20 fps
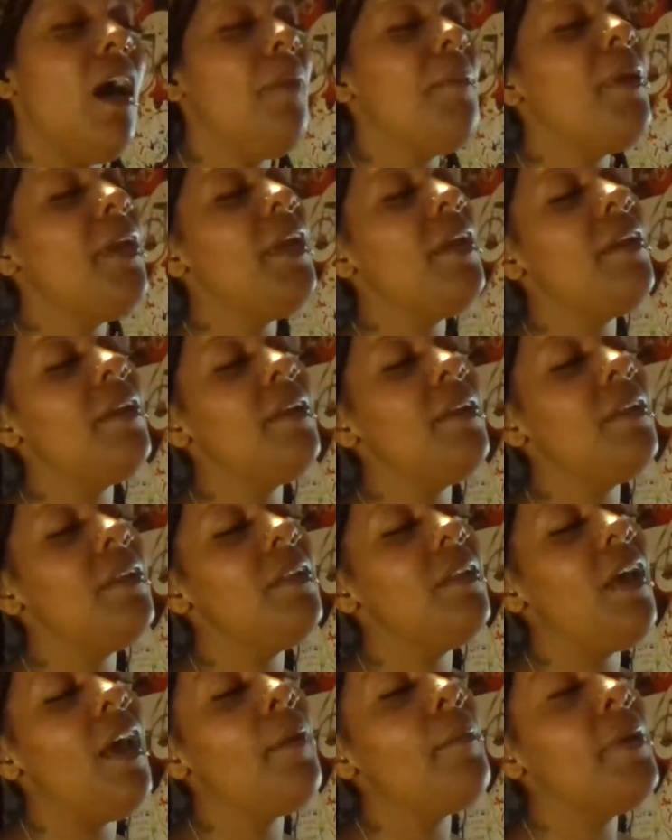I'm
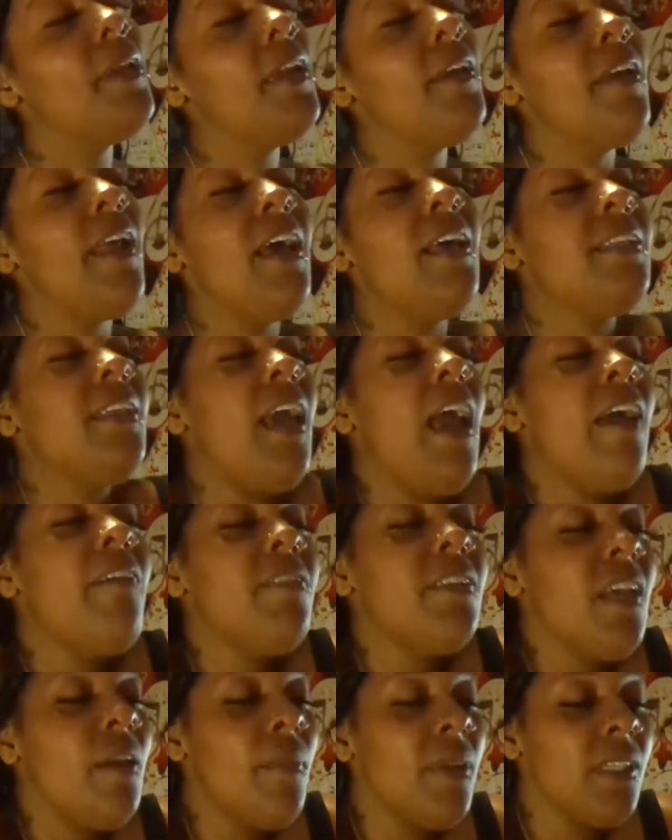hearing, I'm hearing, as I,
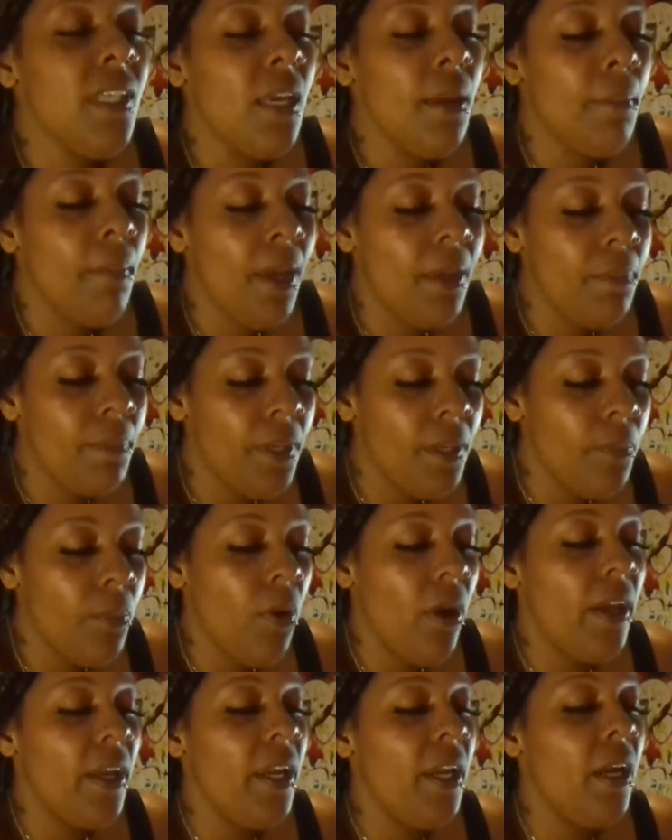every time I say my people,
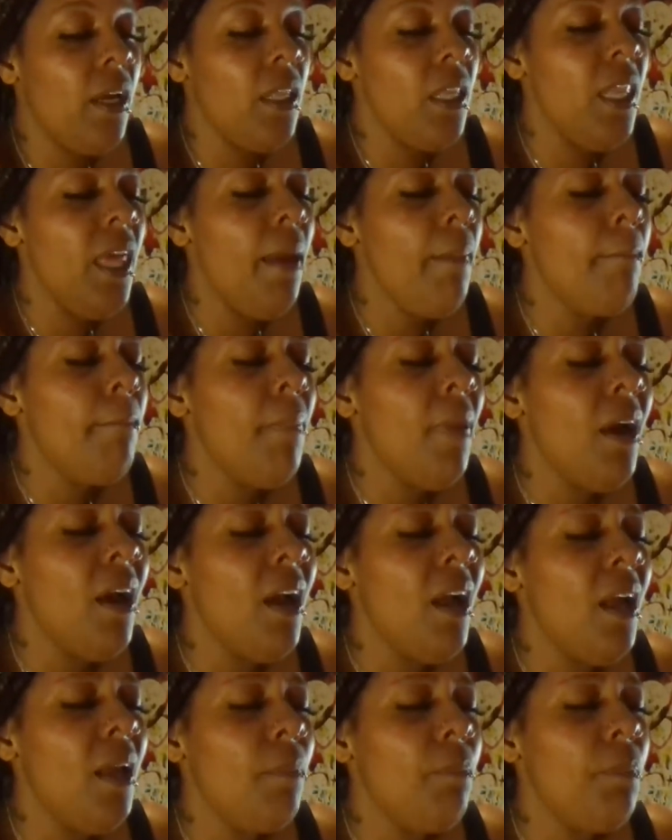I hear, let
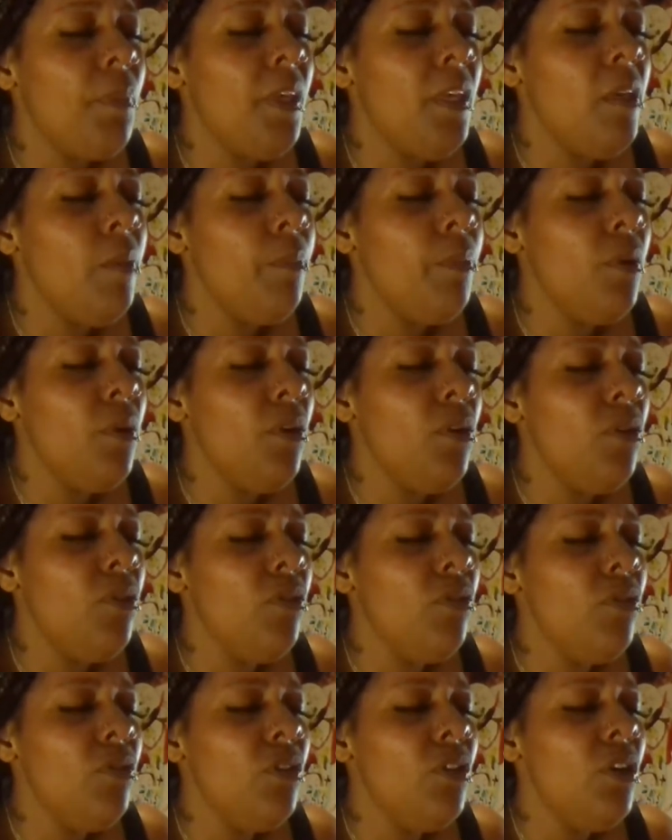my
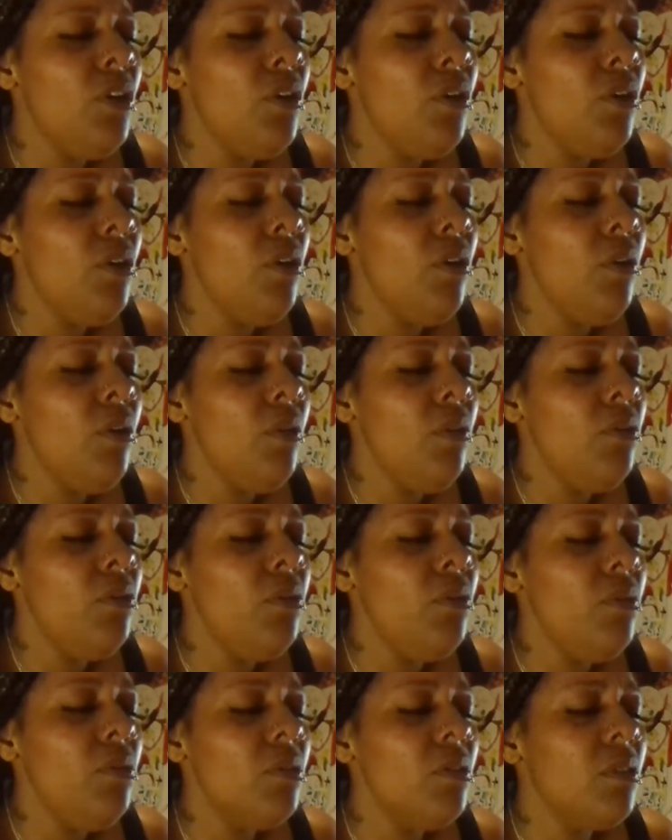people
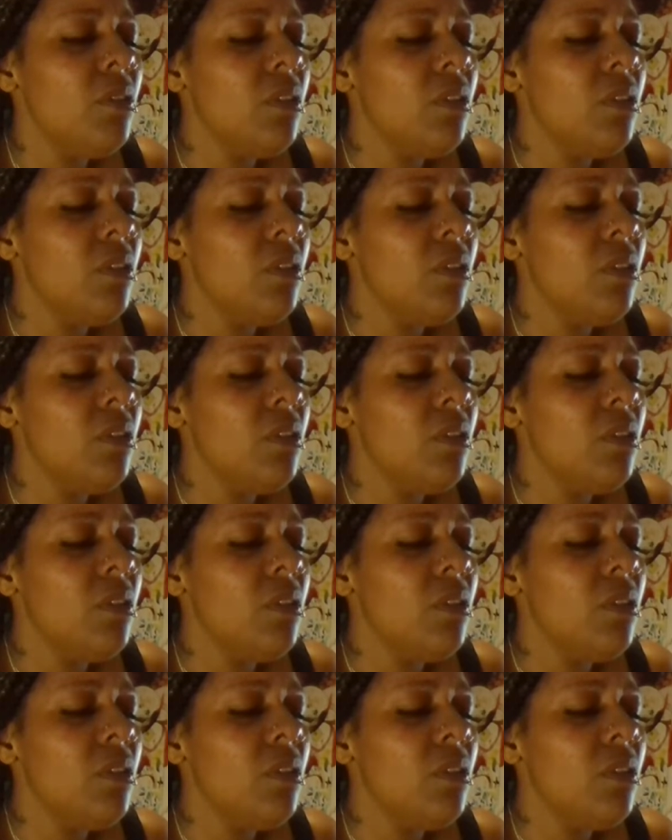go.